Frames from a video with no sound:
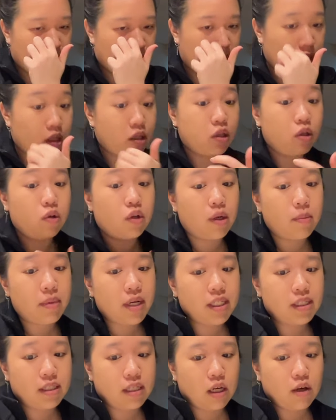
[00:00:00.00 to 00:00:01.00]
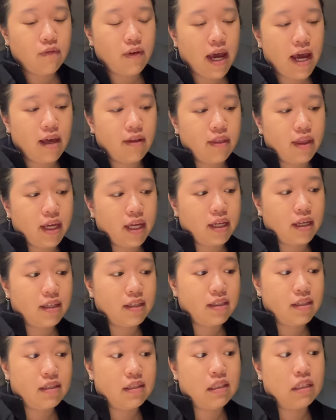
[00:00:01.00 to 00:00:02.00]
including myself, had like
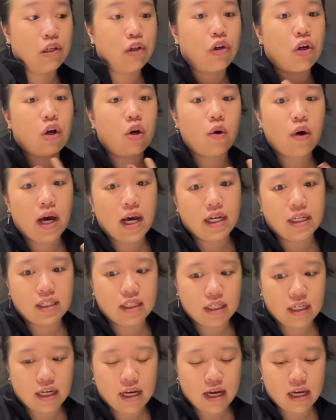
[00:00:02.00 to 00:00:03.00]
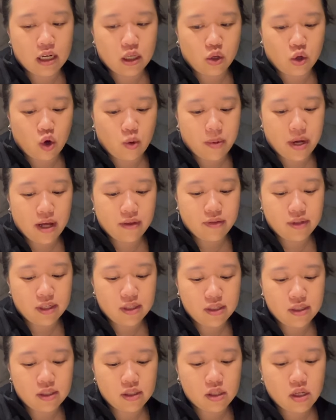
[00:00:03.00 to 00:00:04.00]
zero idea how to go about
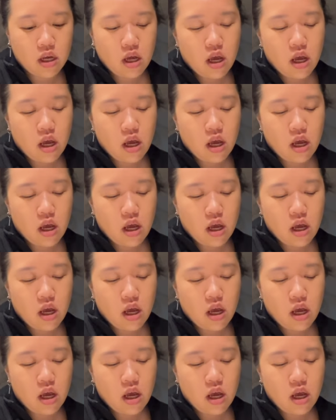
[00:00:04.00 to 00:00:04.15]
this.